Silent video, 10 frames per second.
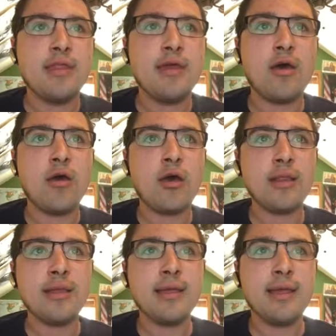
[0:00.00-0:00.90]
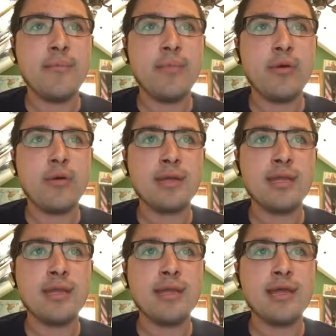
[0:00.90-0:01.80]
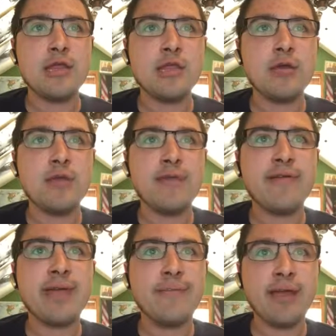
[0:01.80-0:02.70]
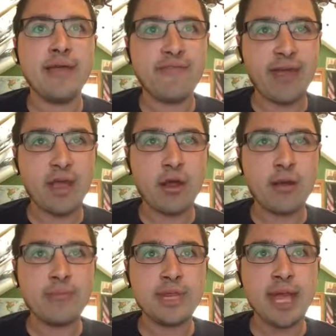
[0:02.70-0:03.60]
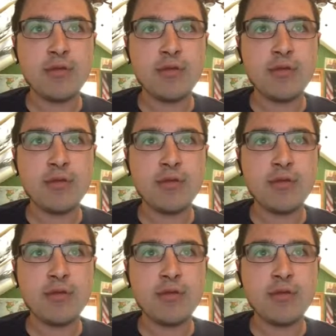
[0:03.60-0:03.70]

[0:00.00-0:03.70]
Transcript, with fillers: the all important issue of keeping firearms